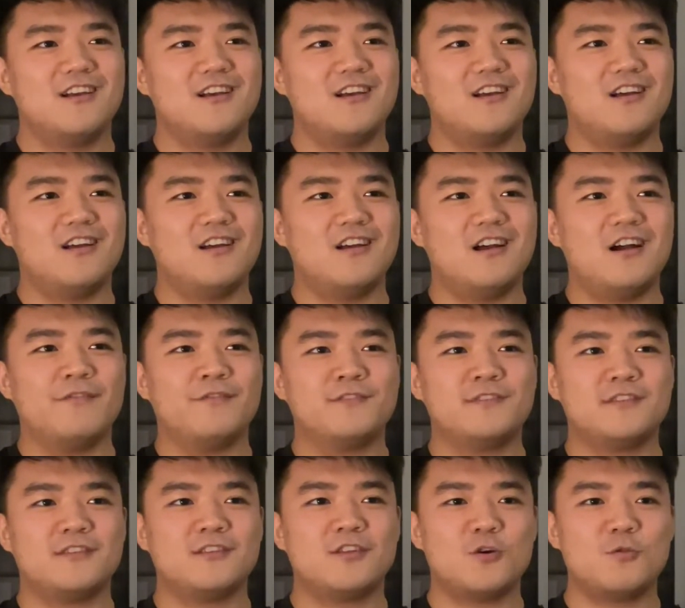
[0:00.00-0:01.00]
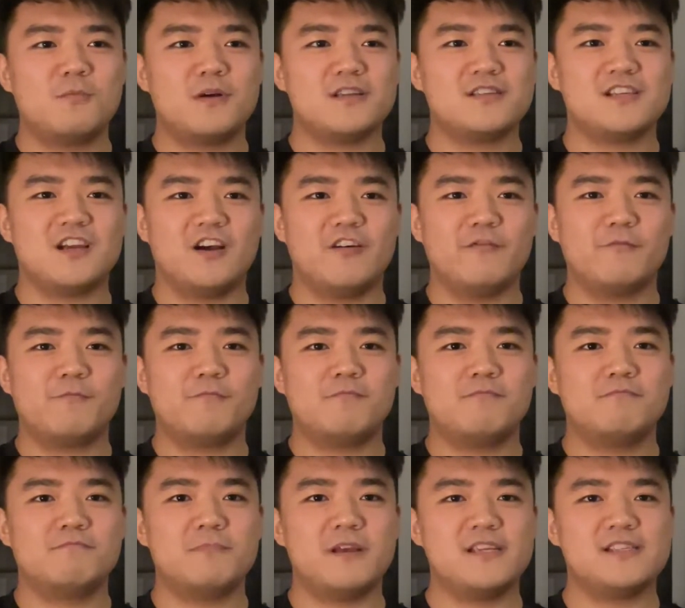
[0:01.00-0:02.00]
I've told myself,
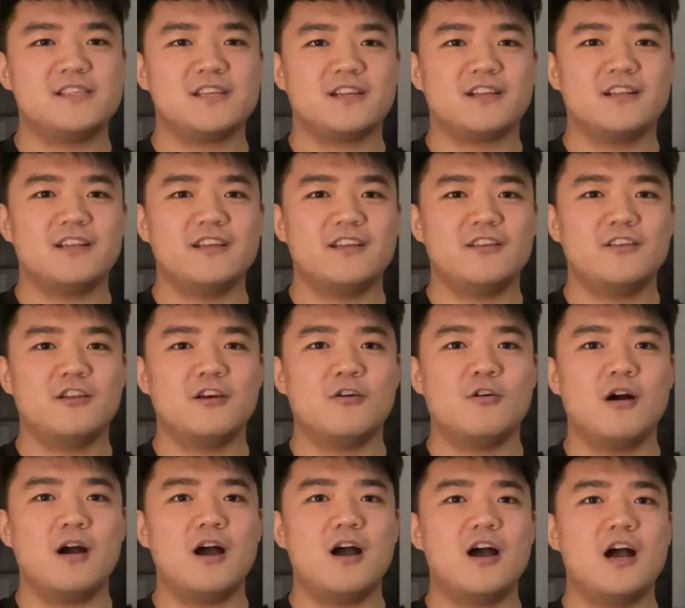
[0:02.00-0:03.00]
basically, you know,